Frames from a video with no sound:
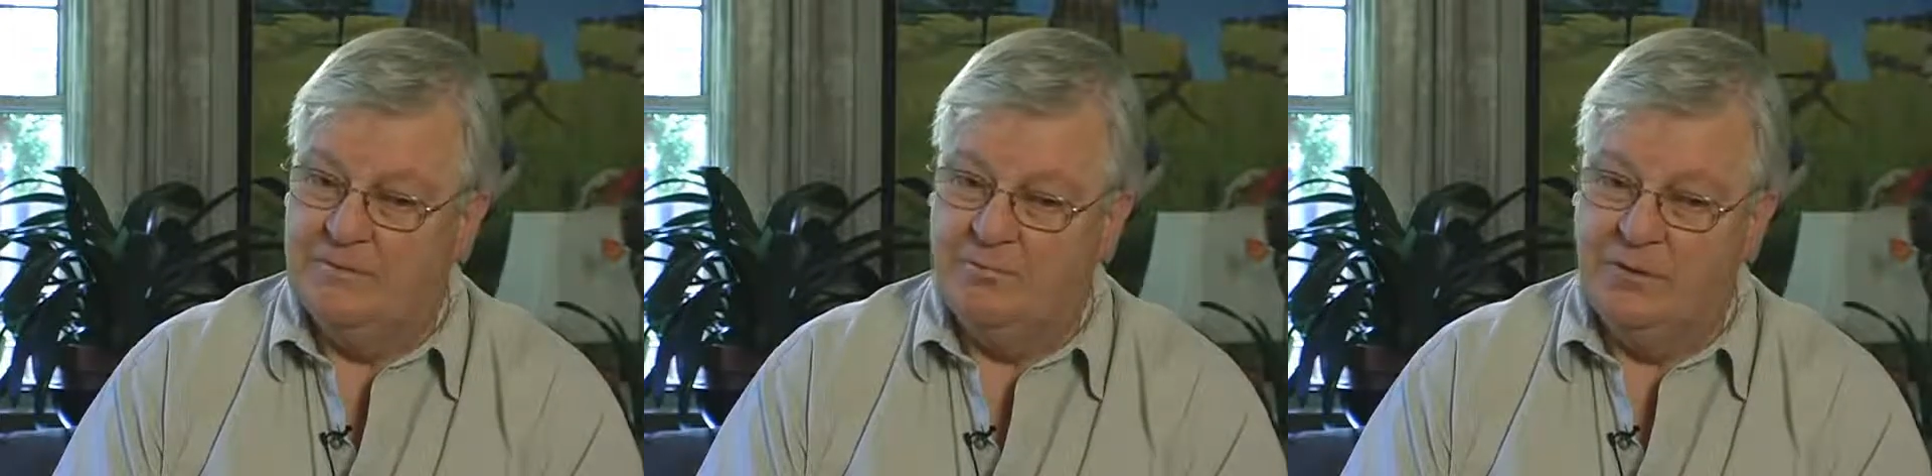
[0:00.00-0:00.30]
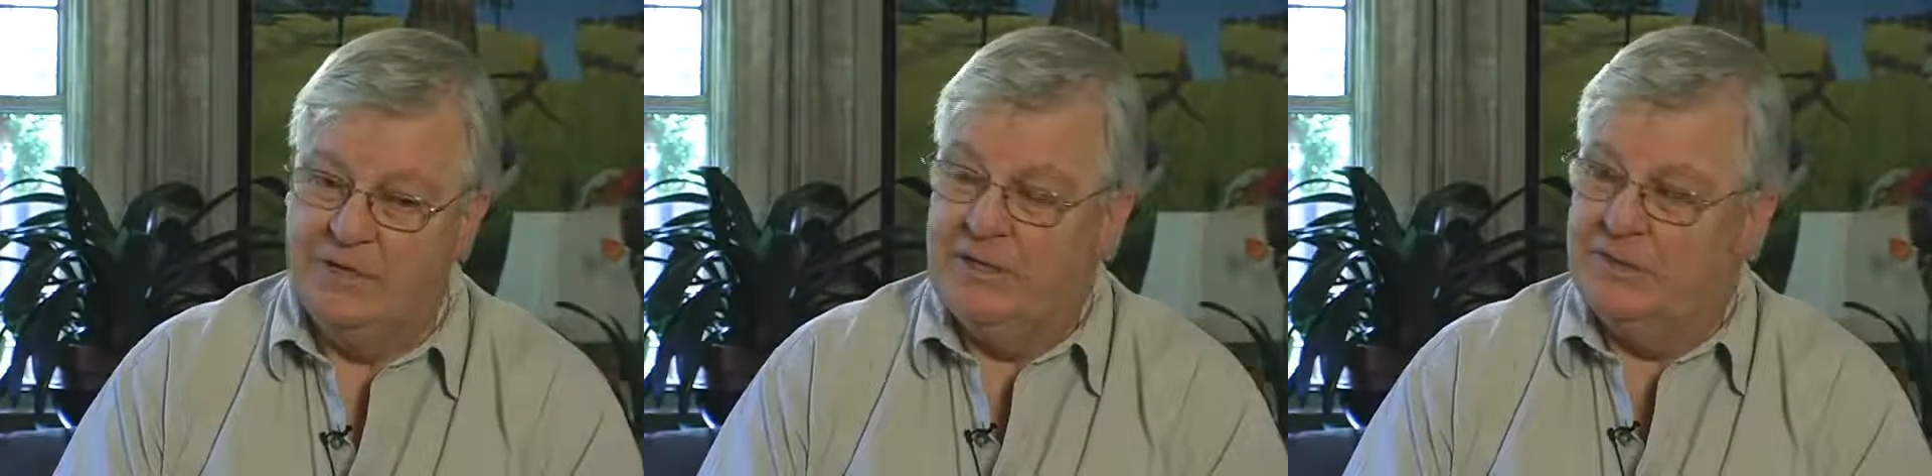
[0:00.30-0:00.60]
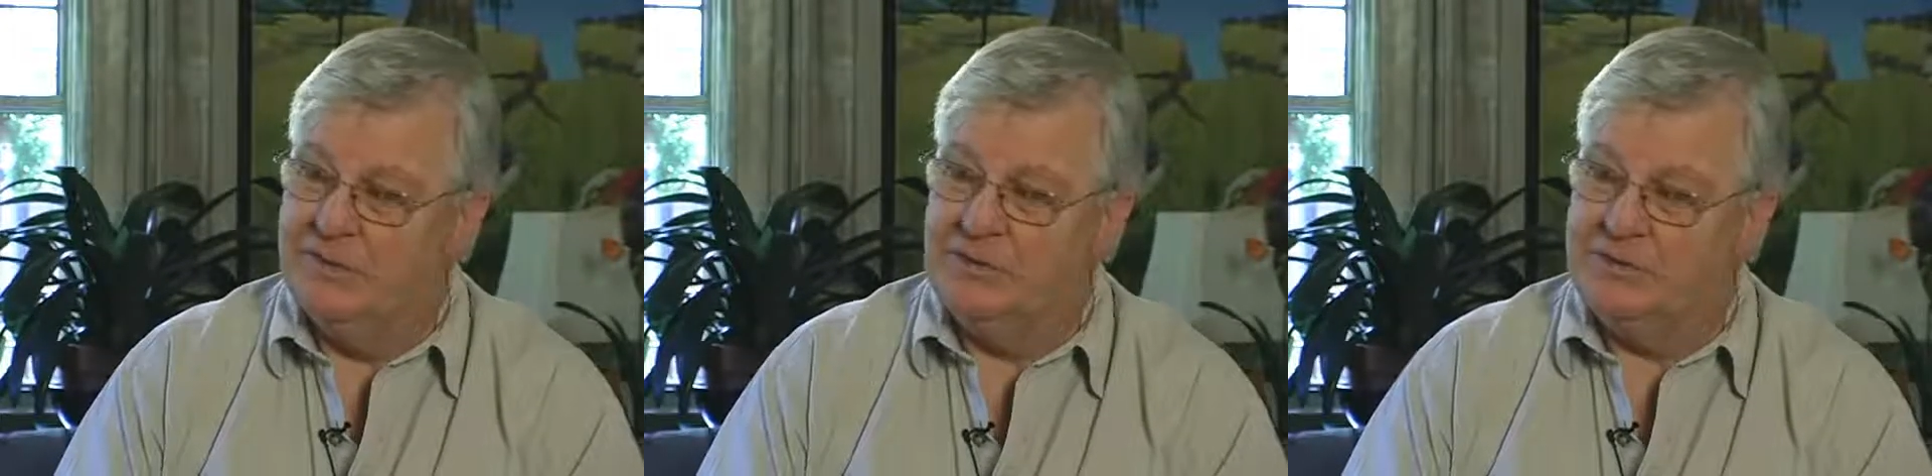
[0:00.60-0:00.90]
put in
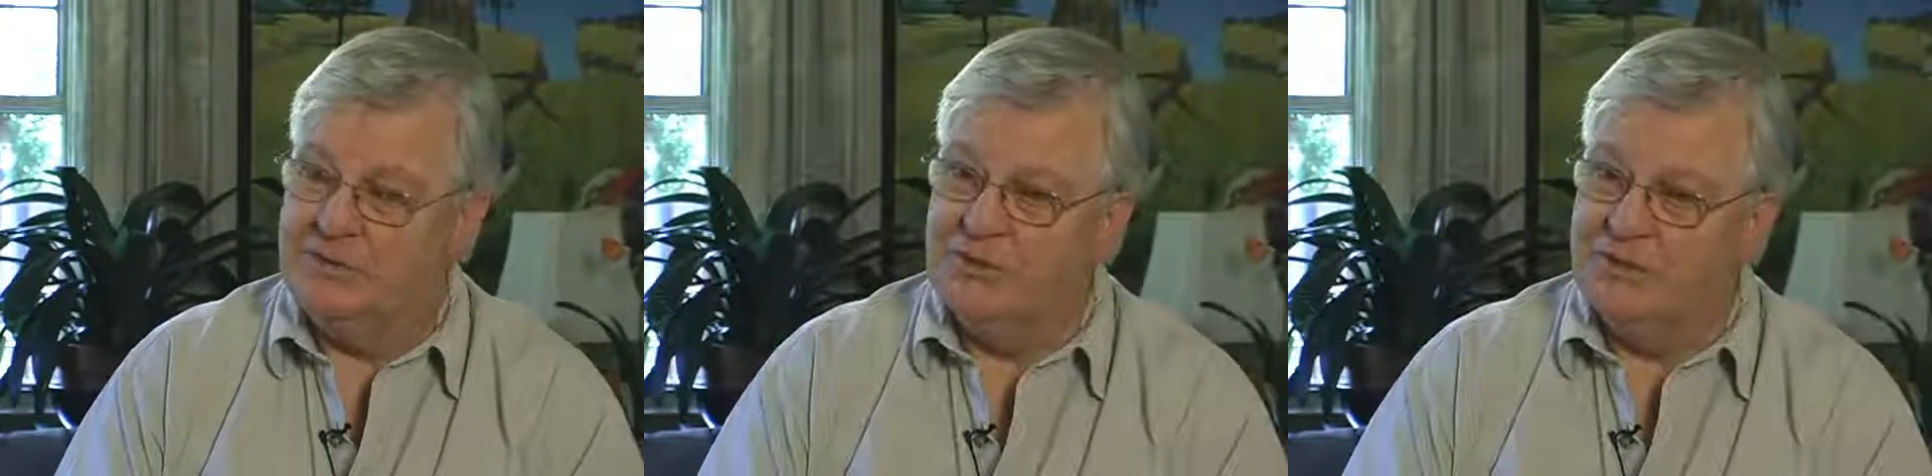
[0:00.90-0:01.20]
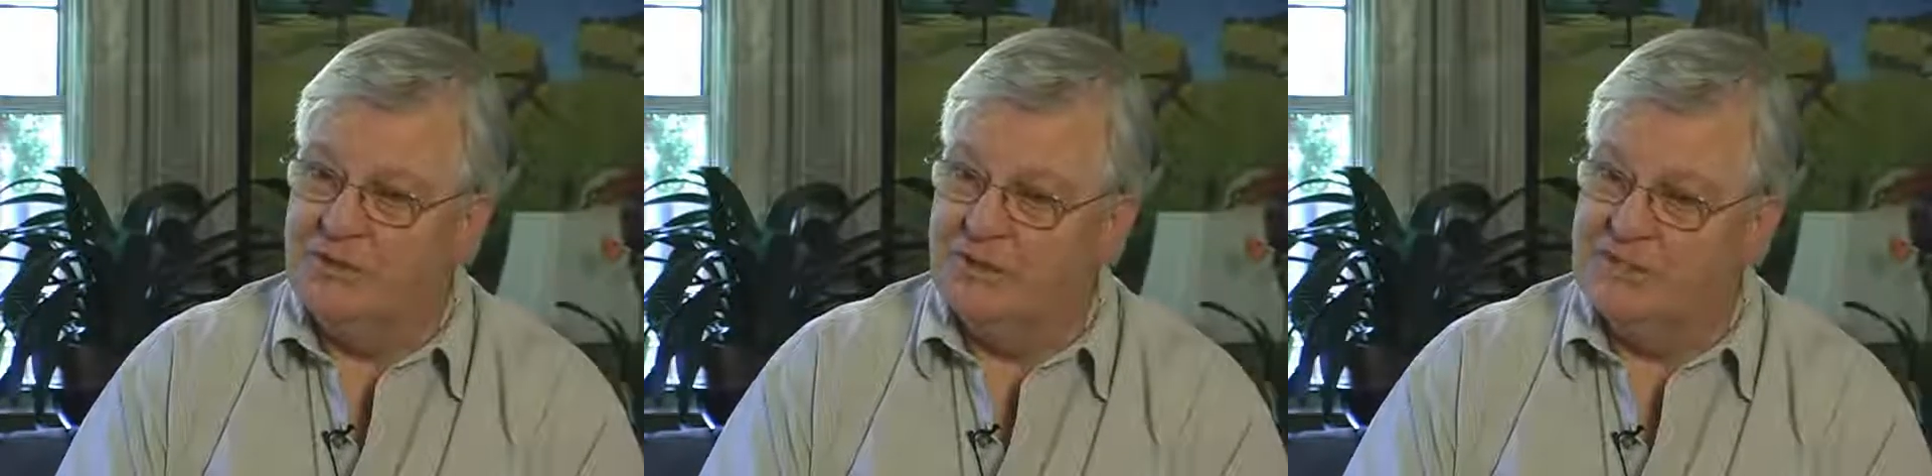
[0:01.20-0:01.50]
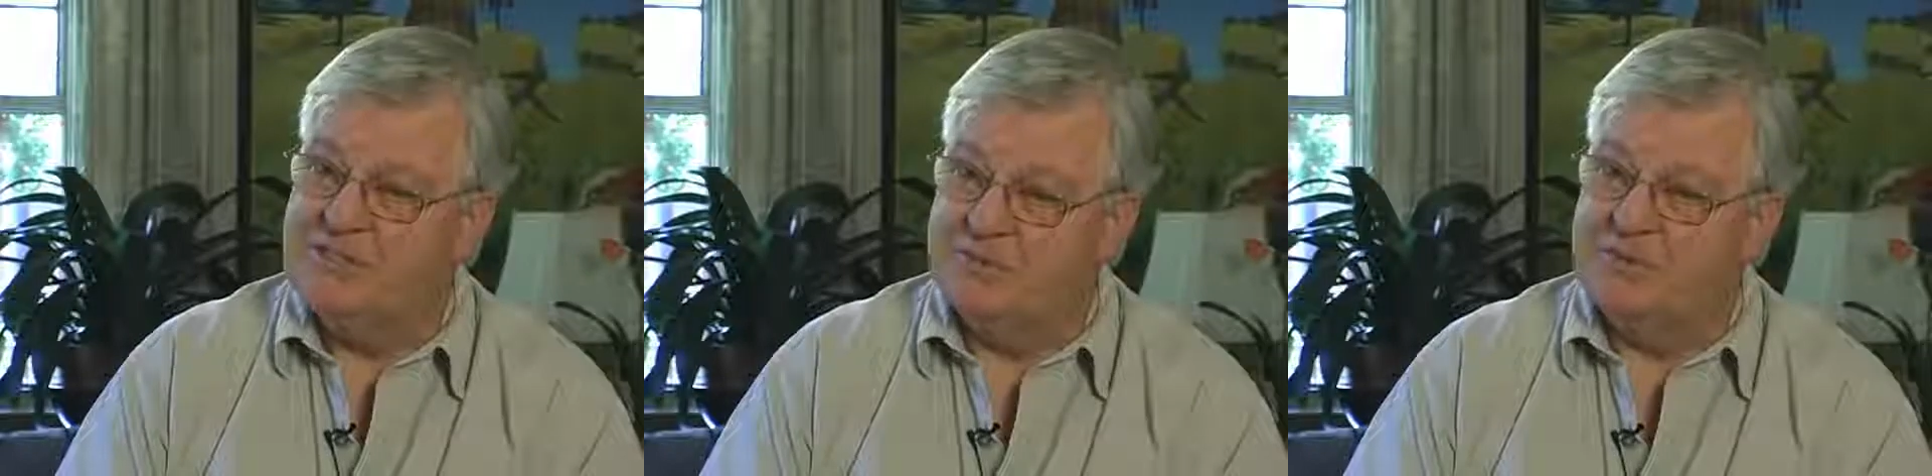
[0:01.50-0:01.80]
another circuit
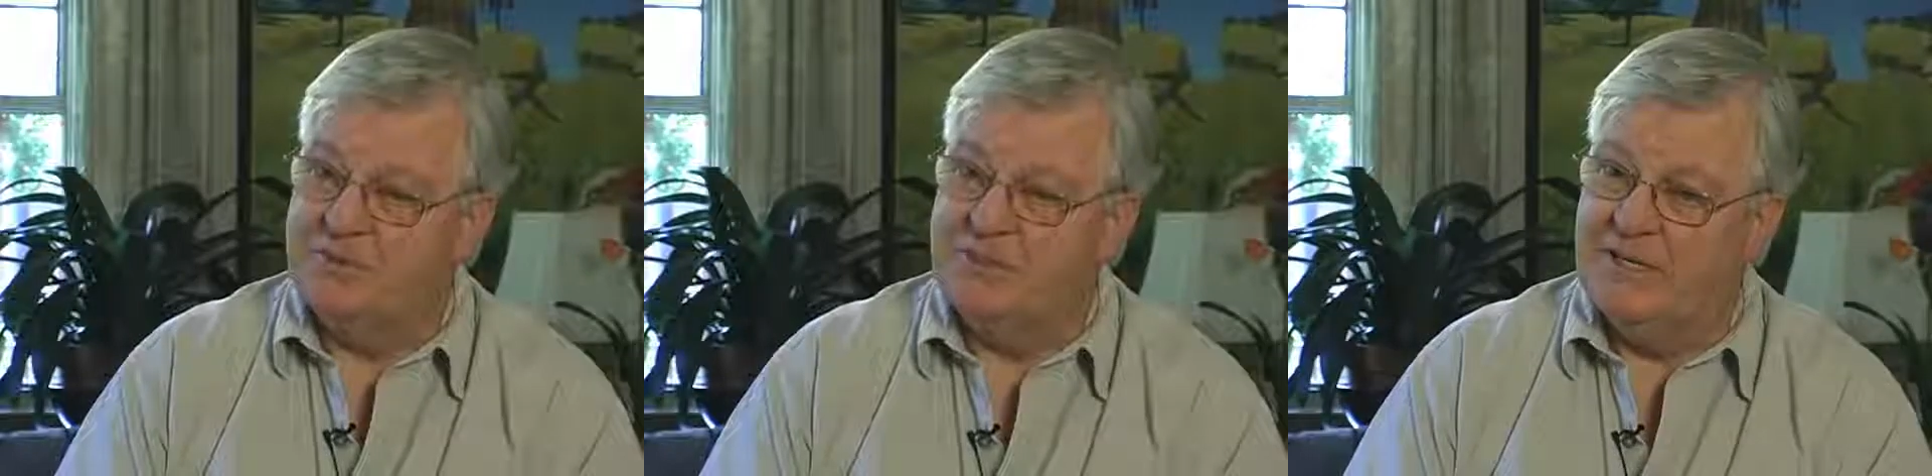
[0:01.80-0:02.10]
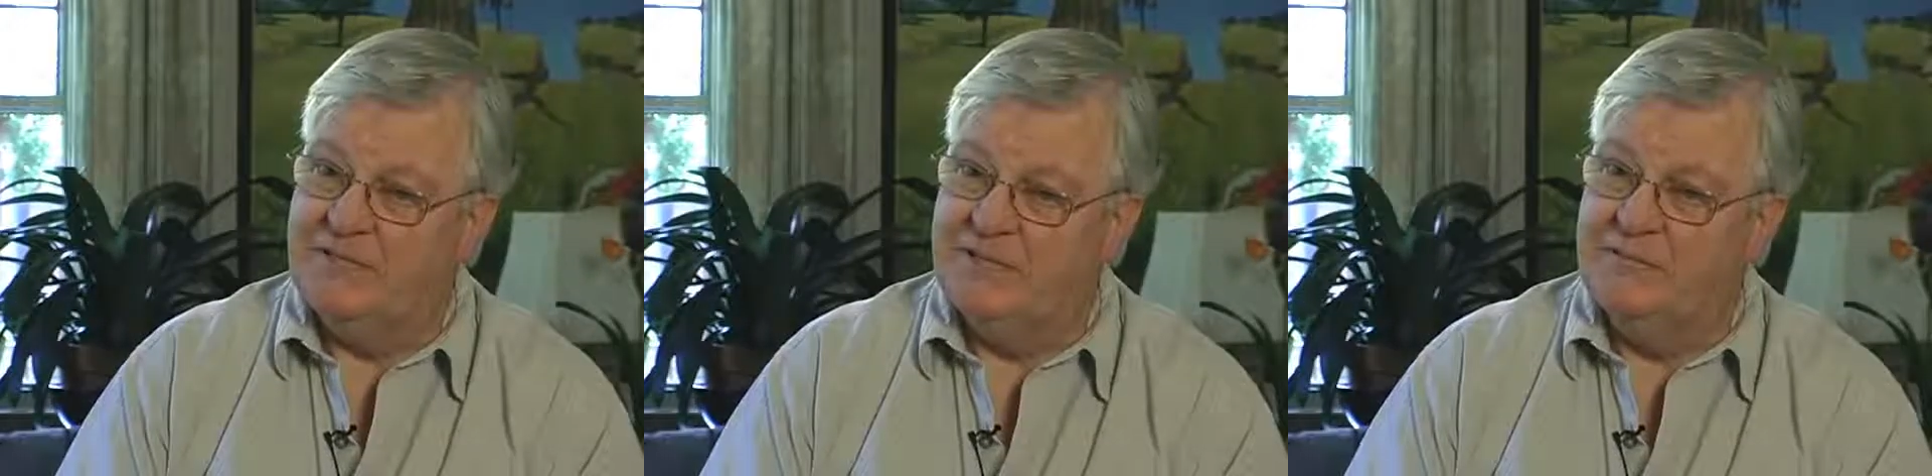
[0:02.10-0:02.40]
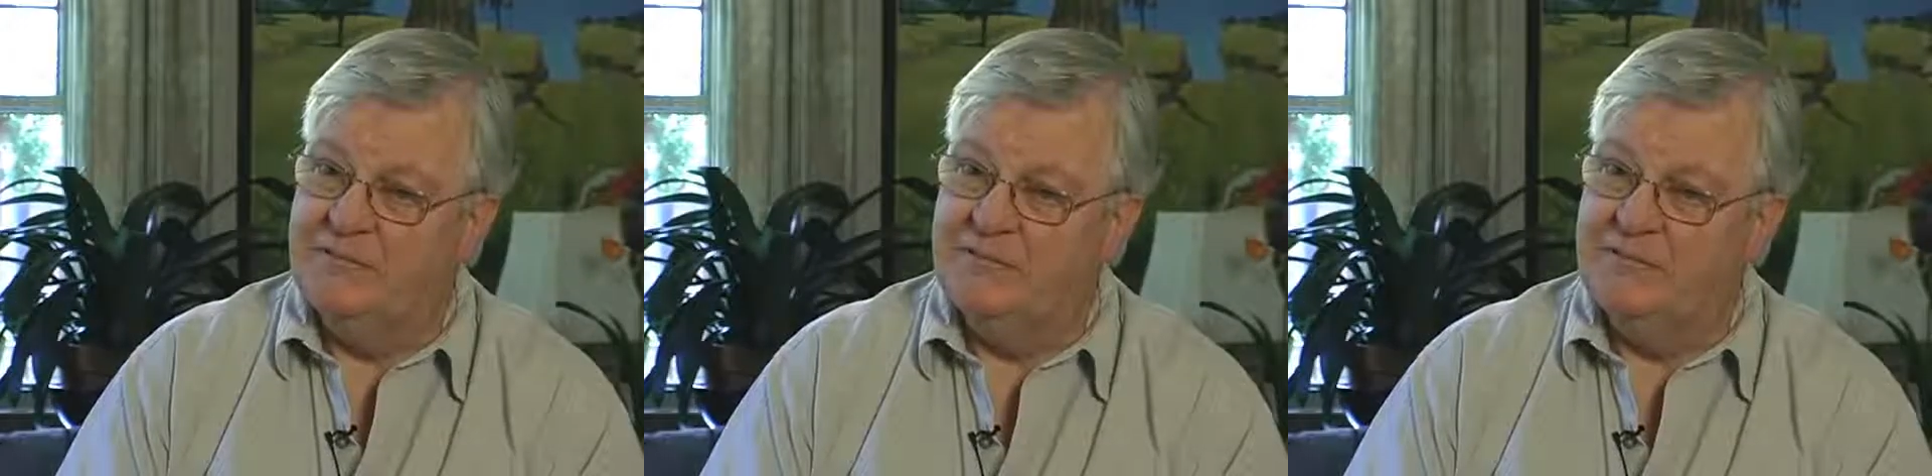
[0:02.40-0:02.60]
unless it was protected